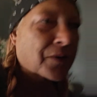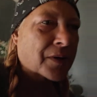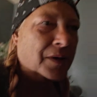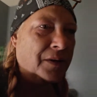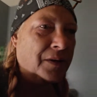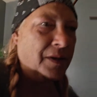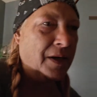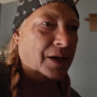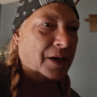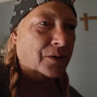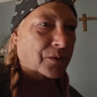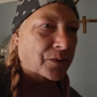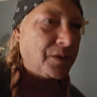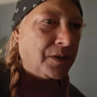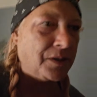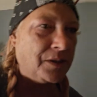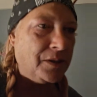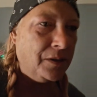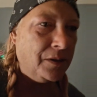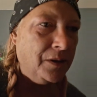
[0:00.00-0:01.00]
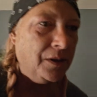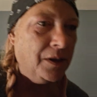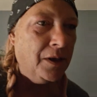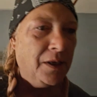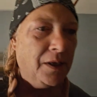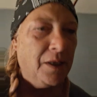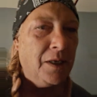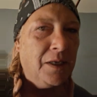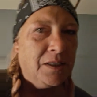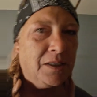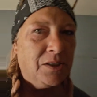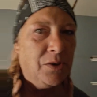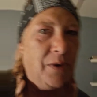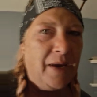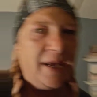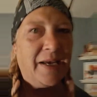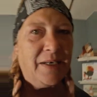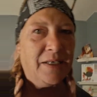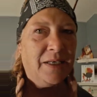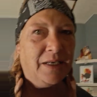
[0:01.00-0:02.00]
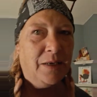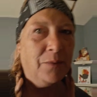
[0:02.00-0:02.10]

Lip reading: in the house. So I had to